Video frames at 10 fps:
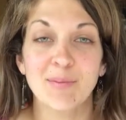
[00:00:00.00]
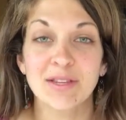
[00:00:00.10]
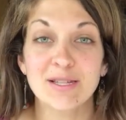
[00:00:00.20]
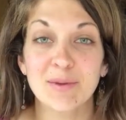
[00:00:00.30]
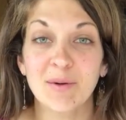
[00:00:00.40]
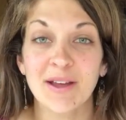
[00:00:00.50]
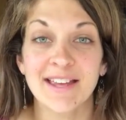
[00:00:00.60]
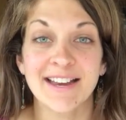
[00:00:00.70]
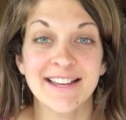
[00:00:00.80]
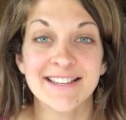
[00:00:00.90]
Please be aware
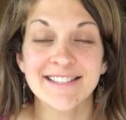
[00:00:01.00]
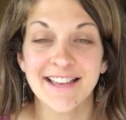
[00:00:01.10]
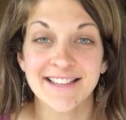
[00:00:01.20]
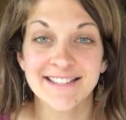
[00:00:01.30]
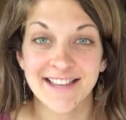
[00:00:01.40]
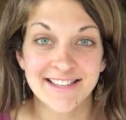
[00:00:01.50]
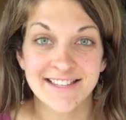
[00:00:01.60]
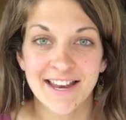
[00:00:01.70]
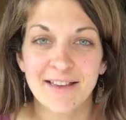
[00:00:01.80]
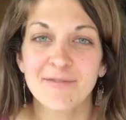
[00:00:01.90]
that it is sun
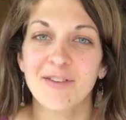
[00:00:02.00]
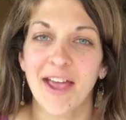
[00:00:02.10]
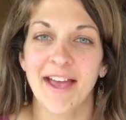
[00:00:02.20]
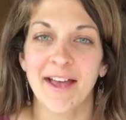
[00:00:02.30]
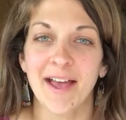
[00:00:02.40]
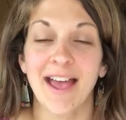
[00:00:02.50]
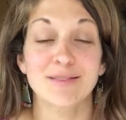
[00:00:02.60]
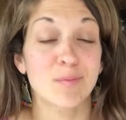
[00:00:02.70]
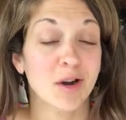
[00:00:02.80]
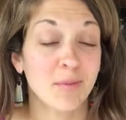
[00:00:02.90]
sensitive. It
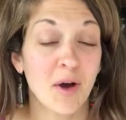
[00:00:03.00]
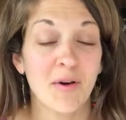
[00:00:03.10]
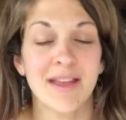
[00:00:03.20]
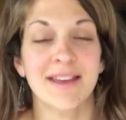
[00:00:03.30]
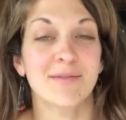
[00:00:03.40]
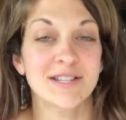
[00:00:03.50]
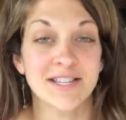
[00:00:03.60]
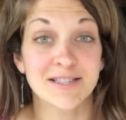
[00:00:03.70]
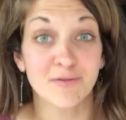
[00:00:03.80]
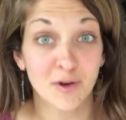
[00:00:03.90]
has bergamot in it, which
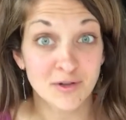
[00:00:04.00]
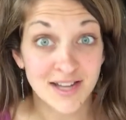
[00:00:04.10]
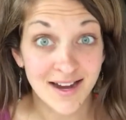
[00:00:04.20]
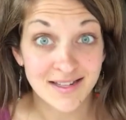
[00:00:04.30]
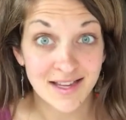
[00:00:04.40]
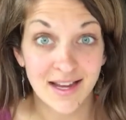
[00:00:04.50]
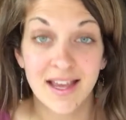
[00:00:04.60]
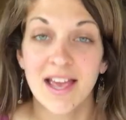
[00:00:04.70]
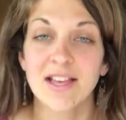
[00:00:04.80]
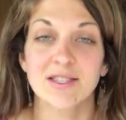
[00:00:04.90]
is phototoxic,
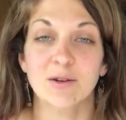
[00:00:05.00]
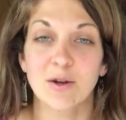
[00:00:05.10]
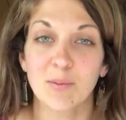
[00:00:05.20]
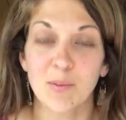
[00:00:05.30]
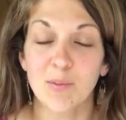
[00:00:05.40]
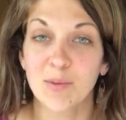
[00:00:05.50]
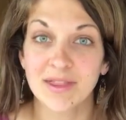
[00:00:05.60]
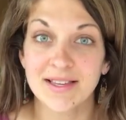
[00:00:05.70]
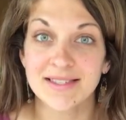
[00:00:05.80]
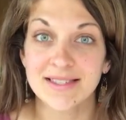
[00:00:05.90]
so don't put
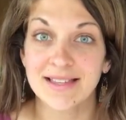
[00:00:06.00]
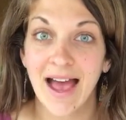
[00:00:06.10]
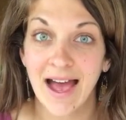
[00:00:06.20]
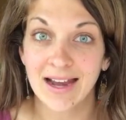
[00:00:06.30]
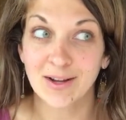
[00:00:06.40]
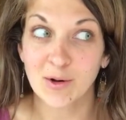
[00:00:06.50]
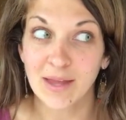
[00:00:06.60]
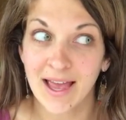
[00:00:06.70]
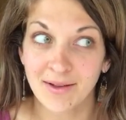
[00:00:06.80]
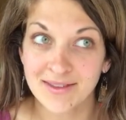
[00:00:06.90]
this on and go
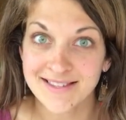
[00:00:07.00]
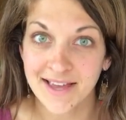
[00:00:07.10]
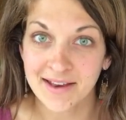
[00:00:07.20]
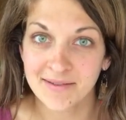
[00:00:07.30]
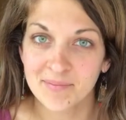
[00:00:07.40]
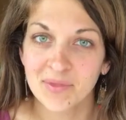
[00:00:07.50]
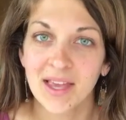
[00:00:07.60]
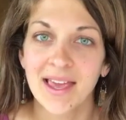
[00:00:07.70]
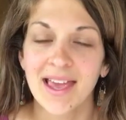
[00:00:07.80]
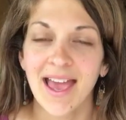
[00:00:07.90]
lay out in the sun.
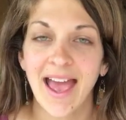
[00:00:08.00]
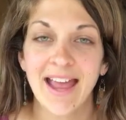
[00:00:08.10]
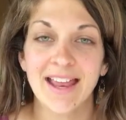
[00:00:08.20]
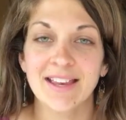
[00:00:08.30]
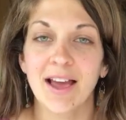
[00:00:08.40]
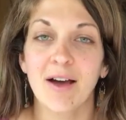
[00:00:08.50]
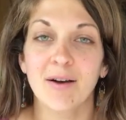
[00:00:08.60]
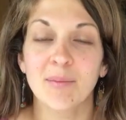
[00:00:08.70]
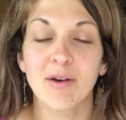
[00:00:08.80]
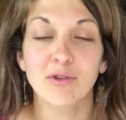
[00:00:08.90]
And
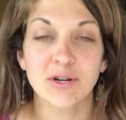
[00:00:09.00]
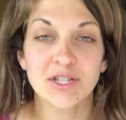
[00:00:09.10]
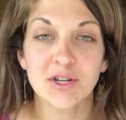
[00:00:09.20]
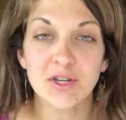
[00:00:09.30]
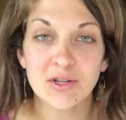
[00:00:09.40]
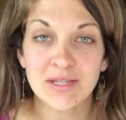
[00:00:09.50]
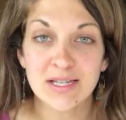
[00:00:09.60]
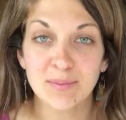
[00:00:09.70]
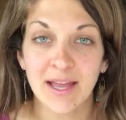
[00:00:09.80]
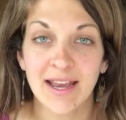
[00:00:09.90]
of course, you could use
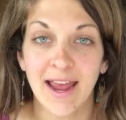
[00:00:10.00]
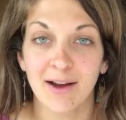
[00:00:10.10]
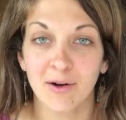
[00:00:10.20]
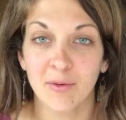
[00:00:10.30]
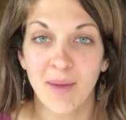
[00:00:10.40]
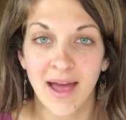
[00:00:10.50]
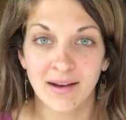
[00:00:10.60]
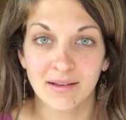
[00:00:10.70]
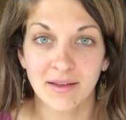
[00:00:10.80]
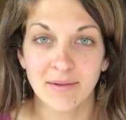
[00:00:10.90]
this blend aromatically.